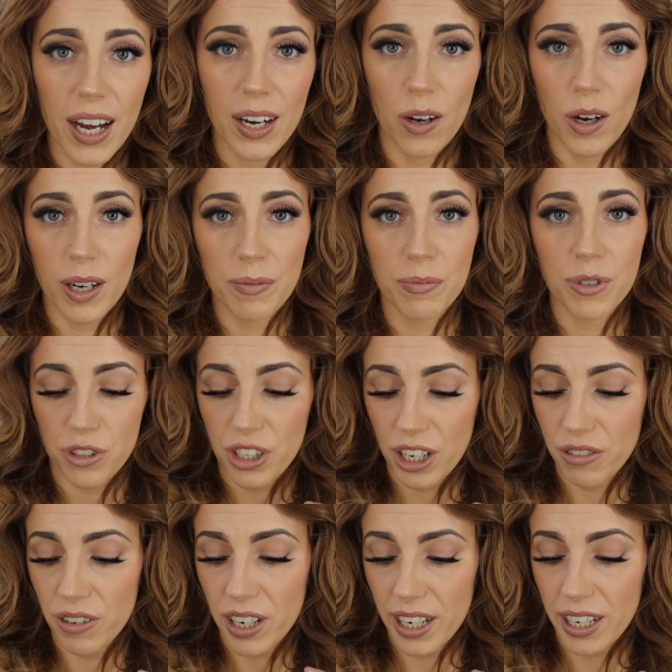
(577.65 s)
and I'm
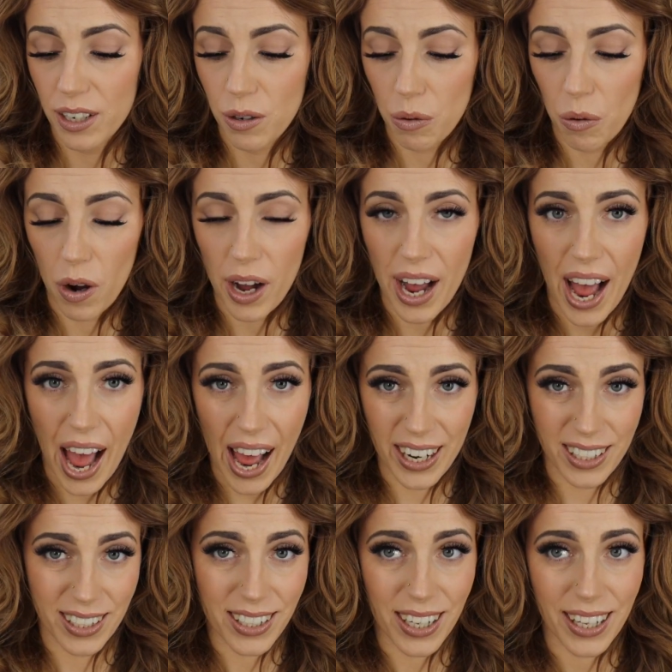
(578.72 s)
generally quite
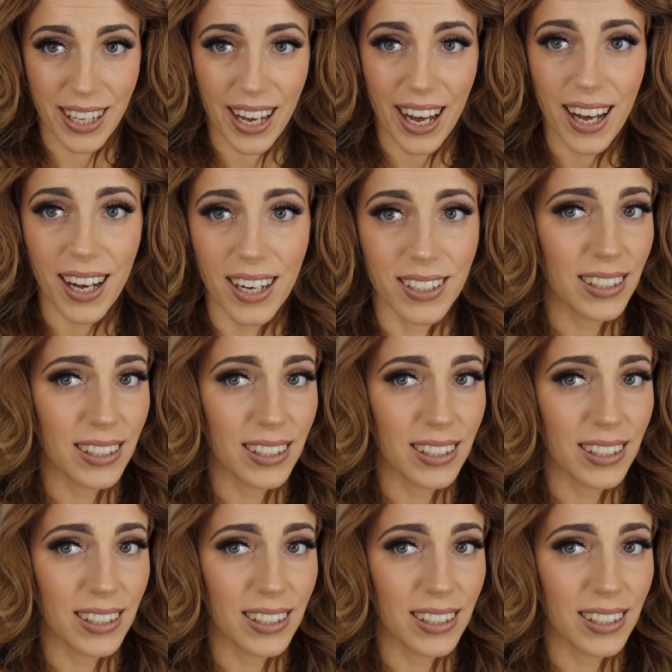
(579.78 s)
anti that.